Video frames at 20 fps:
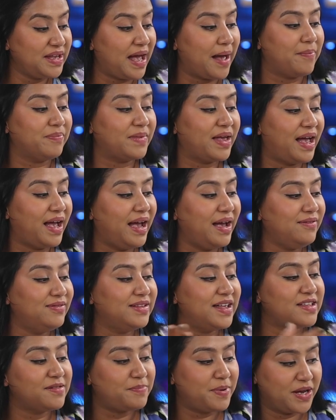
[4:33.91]
yeah, I have
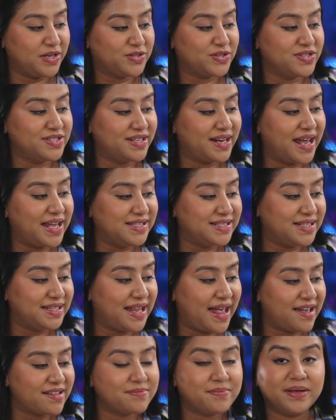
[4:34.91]
less patrons than I did
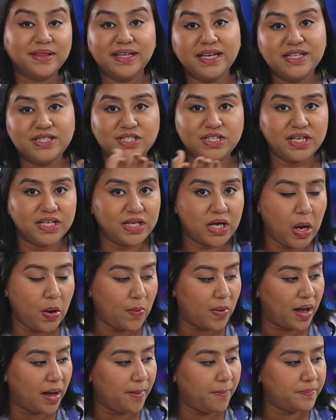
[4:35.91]
last month. It did
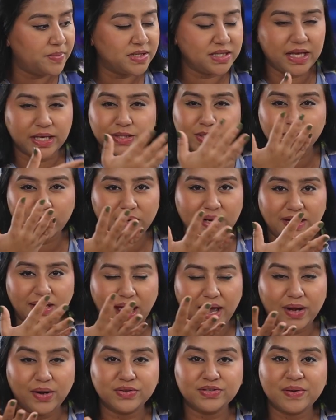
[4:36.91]
go up to like
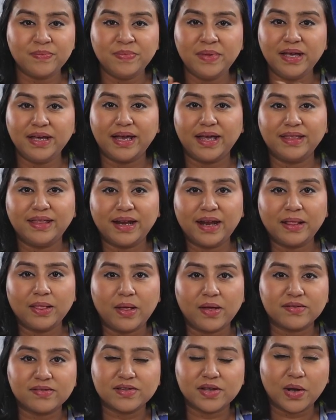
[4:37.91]
29 or something, and then I
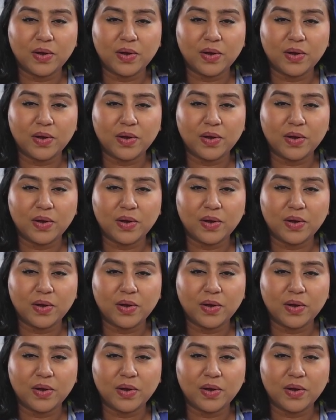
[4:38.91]
lost